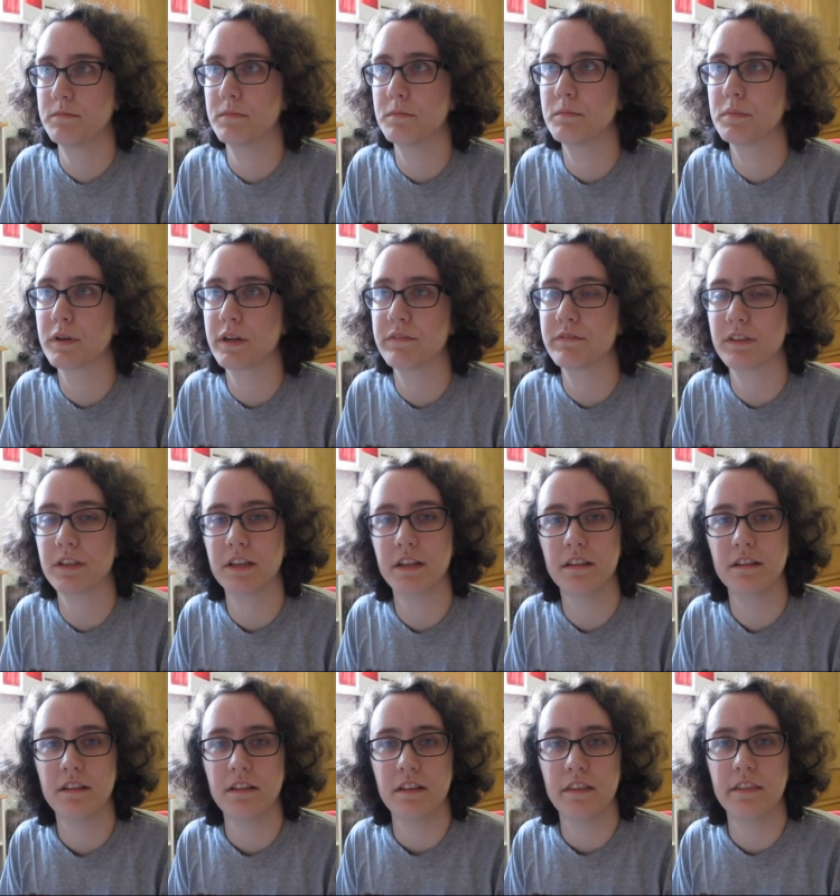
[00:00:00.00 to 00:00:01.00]
briefly
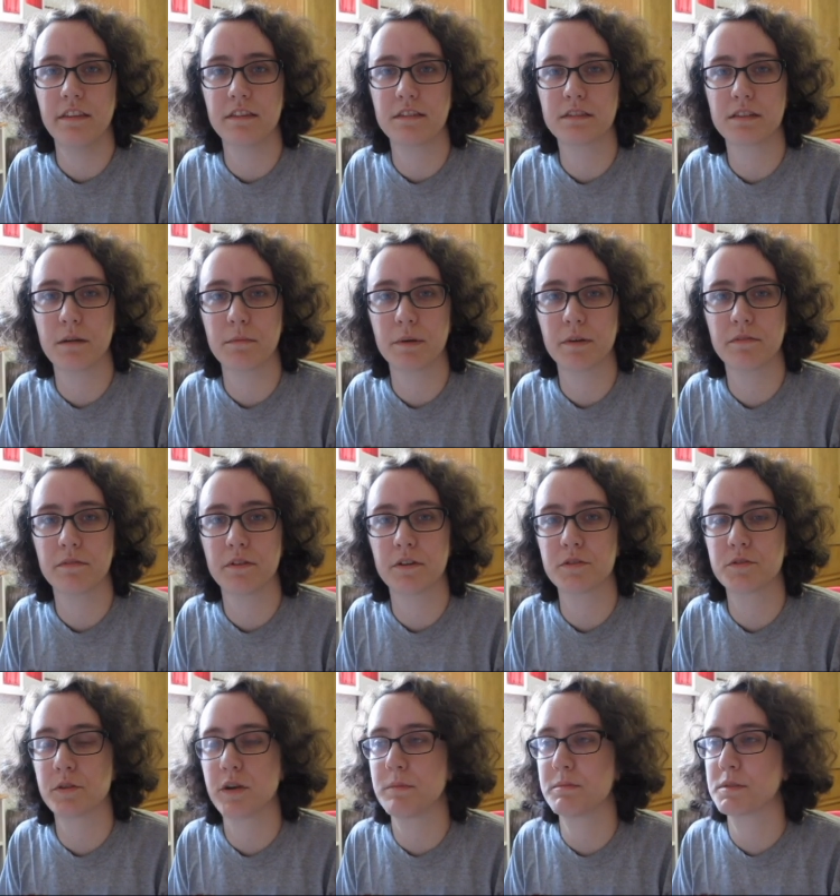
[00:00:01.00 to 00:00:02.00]
this summer for a
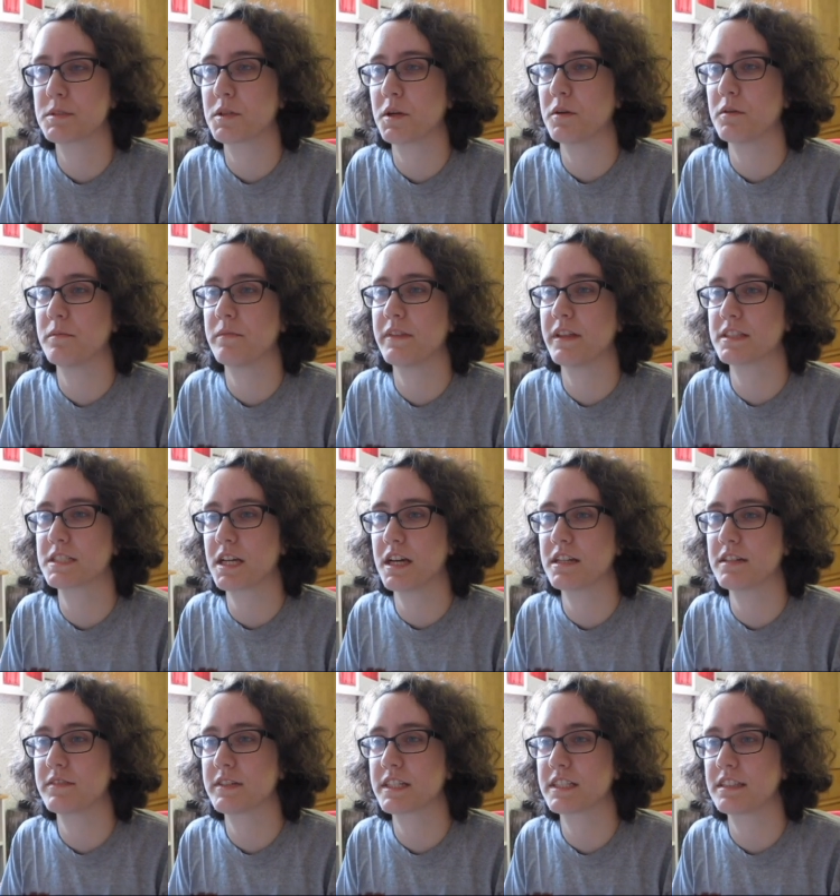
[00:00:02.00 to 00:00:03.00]
trip, so that's
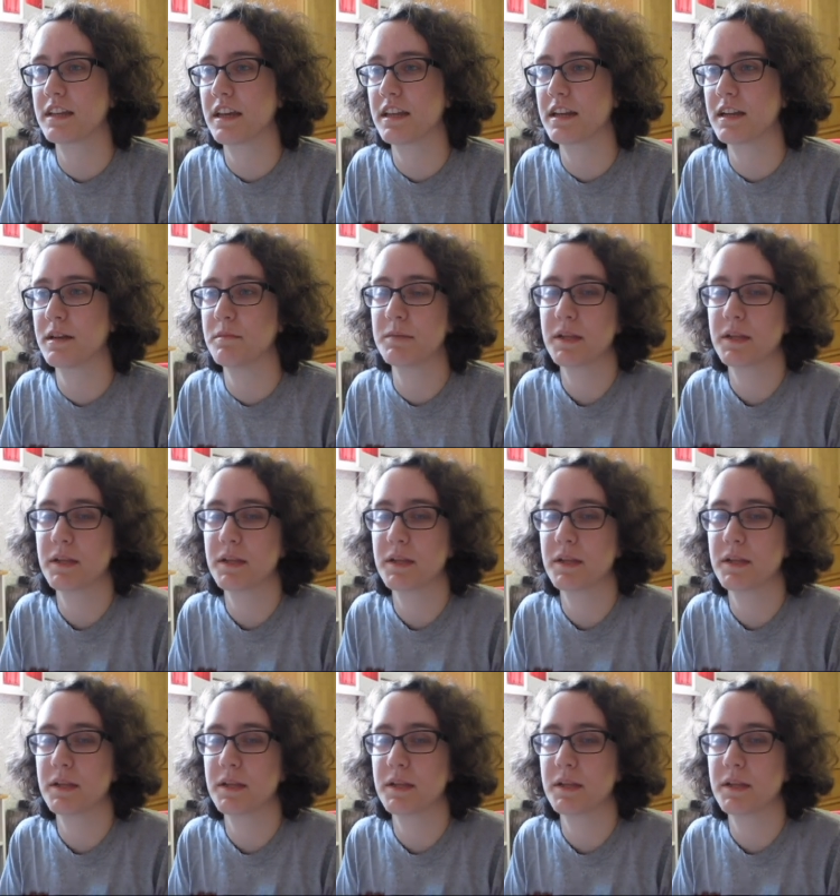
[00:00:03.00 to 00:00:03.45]
kind of exciting.